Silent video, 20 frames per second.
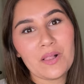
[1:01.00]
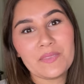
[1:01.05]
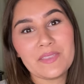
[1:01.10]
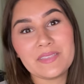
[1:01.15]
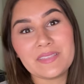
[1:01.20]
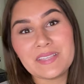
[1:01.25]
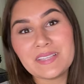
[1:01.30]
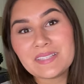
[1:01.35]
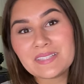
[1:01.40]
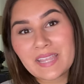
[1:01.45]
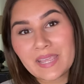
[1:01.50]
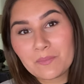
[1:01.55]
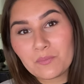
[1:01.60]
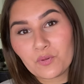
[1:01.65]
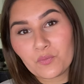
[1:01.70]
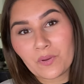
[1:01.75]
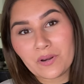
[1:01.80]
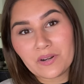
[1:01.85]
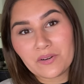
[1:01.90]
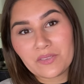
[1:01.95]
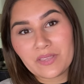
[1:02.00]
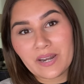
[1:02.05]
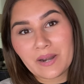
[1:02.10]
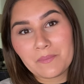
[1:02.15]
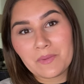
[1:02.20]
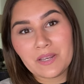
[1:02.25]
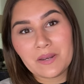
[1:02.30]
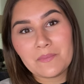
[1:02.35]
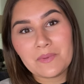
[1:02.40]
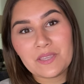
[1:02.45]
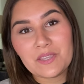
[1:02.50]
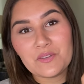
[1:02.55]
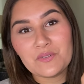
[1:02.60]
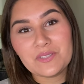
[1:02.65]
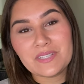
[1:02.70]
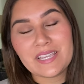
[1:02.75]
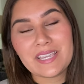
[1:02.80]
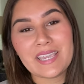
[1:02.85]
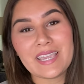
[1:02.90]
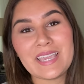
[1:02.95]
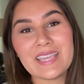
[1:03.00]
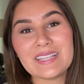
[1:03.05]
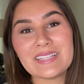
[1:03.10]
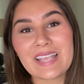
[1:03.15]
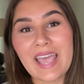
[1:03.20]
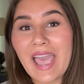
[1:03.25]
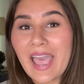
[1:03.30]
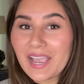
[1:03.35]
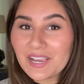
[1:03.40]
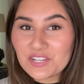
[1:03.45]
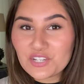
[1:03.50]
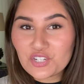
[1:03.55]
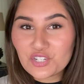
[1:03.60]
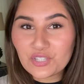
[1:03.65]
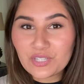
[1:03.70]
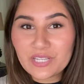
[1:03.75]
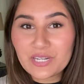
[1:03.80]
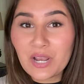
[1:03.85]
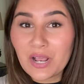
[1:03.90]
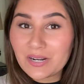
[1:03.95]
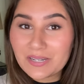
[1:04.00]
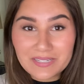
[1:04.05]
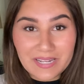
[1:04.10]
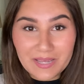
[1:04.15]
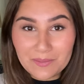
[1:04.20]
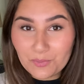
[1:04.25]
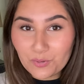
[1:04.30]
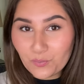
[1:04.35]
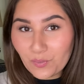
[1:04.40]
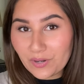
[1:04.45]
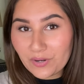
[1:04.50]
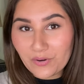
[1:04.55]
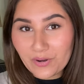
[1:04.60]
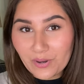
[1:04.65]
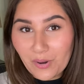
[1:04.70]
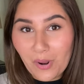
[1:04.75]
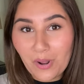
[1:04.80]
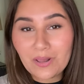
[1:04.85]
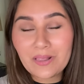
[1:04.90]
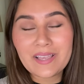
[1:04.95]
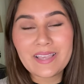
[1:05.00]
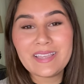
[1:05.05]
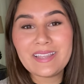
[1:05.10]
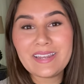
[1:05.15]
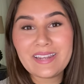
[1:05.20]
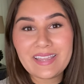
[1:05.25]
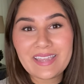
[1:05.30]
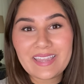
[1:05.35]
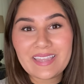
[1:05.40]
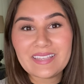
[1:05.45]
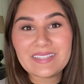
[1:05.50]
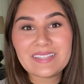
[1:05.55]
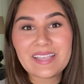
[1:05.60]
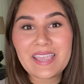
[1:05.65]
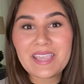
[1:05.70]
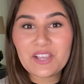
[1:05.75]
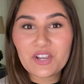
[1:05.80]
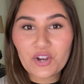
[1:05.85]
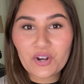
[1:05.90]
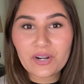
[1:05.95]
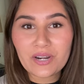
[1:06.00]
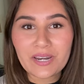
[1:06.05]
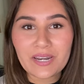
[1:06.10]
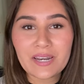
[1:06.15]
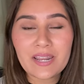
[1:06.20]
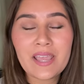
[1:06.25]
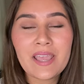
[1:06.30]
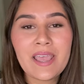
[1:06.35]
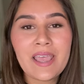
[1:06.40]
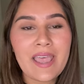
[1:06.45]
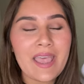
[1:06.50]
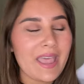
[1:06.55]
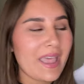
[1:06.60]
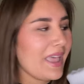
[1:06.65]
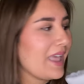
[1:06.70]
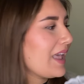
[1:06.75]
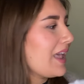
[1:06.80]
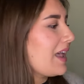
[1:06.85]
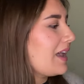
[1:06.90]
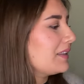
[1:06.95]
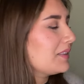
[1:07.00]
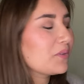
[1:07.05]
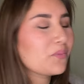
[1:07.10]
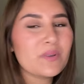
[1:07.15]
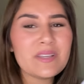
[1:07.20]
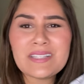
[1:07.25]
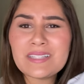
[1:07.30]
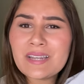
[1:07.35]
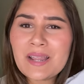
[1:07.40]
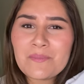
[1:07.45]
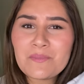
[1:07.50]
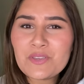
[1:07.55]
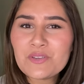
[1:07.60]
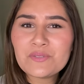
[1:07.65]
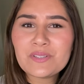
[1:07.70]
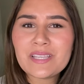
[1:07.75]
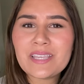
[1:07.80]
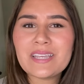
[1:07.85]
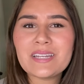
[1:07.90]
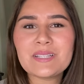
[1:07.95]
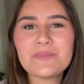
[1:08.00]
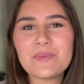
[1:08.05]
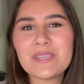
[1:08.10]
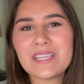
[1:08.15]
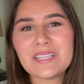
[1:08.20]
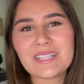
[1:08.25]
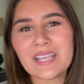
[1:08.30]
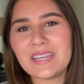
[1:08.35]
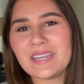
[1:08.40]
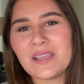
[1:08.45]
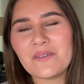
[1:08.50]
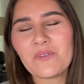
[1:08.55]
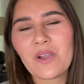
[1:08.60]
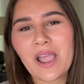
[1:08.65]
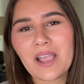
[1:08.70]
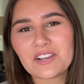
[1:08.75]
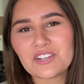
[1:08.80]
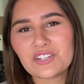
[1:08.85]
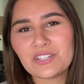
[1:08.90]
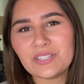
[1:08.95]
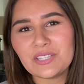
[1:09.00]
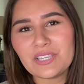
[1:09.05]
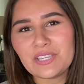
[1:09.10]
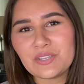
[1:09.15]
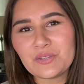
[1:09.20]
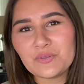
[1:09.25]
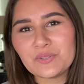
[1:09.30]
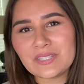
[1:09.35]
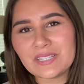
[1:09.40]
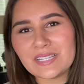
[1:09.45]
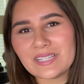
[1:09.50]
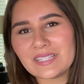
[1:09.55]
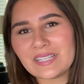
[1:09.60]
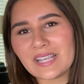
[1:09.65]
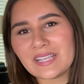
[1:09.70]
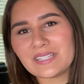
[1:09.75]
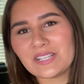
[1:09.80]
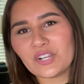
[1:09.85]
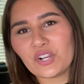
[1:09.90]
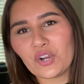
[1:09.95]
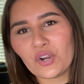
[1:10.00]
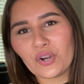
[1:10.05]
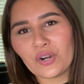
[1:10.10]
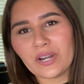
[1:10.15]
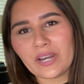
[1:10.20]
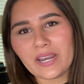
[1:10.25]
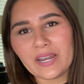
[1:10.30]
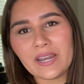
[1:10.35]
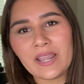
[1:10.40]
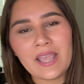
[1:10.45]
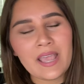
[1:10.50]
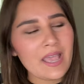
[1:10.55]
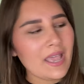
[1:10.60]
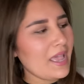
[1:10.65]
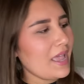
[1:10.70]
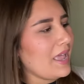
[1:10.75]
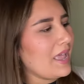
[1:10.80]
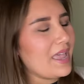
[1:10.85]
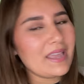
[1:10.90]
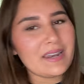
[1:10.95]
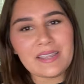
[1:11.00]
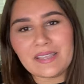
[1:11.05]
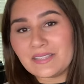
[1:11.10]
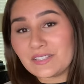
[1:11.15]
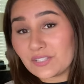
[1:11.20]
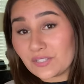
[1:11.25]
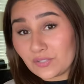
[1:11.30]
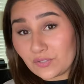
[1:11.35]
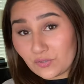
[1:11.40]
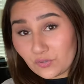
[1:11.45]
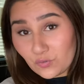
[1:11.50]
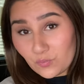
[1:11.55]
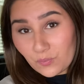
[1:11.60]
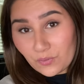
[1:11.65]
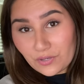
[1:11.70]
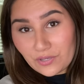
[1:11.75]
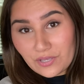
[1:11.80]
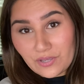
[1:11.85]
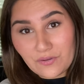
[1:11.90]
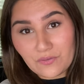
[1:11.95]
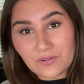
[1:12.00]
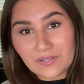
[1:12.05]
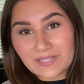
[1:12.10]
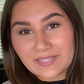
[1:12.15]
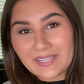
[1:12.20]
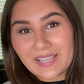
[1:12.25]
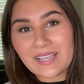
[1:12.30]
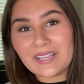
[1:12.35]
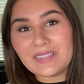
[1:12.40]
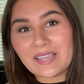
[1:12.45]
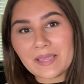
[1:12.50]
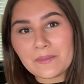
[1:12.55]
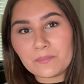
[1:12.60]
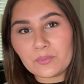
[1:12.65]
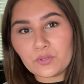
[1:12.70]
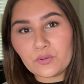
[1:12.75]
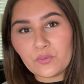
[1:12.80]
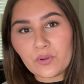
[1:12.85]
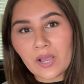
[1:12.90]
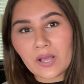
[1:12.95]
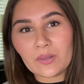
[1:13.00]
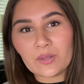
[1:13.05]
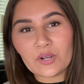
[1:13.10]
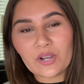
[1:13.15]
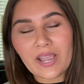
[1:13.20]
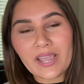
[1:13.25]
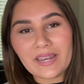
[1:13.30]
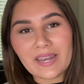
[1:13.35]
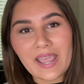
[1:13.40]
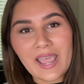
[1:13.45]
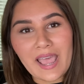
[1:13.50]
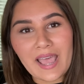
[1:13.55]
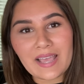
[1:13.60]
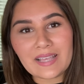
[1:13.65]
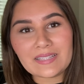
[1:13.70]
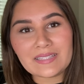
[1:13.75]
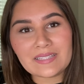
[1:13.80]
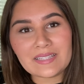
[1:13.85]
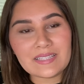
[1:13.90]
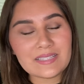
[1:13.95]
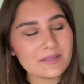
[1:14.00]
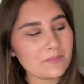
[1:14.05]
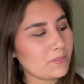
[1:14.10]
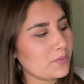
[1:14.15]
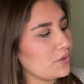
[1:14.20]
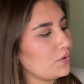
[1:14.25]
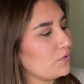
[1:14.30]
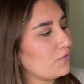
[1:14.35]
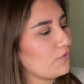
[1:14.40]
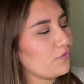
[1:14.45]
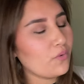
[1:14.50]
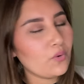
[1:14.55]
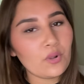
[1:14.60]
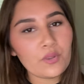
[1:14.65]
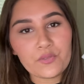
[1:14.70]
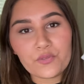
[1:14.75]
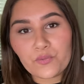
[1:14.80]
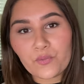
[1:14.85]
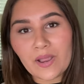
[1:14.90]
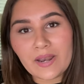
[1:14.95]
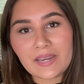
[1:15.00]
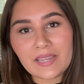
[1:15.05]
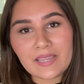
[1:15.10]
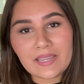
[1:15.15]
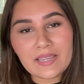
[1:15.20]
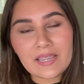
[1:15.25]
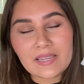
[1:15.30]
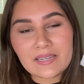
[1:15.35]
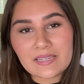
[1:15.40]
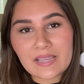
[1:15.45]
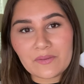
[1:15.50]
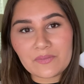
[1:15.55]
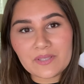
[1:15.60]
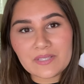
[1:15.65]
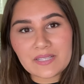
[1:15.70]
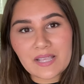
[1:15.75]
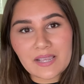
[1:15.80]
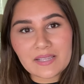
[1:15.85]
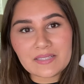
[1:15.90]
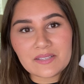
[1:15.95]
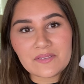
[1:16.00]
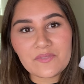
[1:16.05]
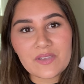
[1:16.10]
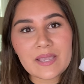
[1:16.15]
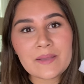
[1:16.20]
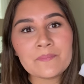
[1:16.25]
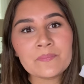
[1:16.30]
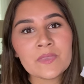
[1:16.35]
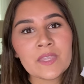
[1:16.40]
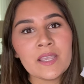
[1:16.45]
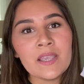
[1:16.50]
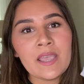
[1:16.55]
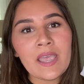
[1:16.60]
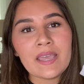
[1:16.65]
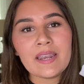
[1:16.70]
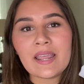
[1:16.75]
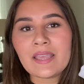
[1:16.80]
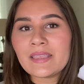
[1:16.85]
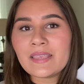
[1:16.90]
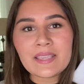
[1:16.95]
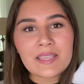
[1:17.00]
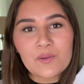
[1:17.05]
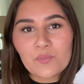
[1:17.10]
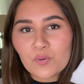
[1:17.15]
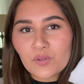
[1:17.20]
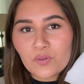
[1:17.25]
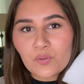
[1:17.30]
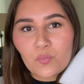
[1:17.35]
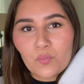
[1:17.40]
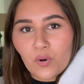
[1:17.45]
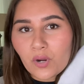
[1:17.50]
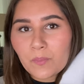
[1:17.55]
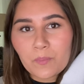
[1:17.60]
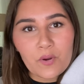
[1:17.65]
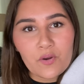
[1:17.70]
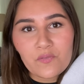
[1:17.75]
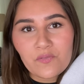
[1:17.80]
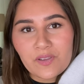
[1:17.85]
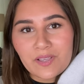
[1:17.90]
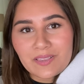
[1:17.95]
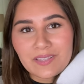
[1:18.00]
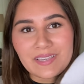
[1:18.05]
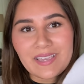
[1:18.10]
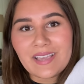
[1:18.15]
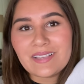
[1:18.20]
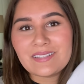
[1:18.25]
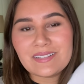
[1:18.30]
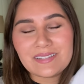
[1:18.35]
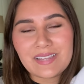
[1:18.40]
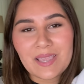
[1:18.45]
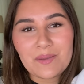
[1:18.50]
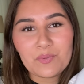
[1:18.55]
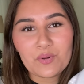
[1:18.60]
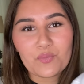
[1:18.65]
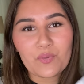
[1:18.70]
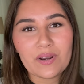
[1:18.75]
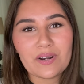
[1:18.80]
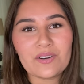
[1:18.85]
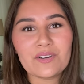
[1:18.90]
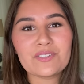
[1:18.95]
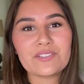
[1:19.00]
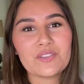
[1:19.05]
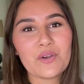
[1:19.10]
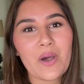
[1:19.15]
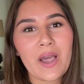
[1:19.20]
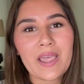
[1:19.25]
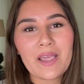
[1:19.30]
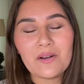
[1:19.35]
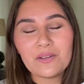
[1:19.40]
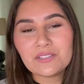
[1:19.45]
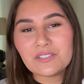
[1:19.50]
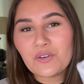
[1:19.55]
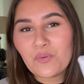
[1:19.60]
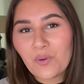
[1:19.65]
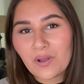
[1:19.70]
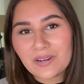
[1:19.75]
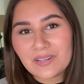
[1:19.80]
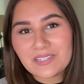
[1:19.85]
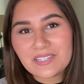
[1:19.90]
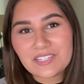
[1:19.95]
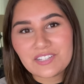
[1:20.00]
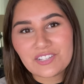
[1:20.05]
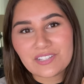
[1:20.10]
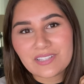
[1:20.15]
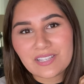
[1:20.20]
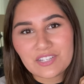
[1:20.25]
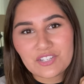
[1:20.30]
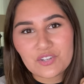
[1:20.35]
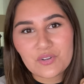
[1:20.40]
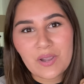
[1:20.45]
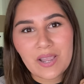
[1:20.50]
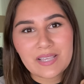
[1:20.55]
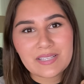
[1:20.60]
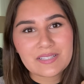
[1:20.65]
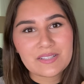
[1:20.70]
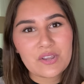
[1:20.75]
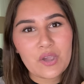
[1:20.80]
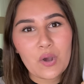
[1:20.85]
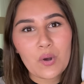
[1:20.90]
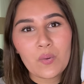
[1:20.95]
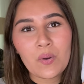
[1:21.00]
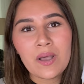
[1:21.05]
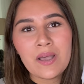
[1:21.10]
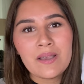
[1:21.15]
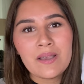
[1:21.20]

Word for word: that this table runner that I'm going to be using is actually not a table runner at all. It is a curtain. And the reason I'm using it is because I never actually use this as a curtain, and it's super cute. It's like a light blue color, and it has this beautiful threading down the sides of it. And I think it will work perfectly as a table runner. So I also wanted to just let you guys know,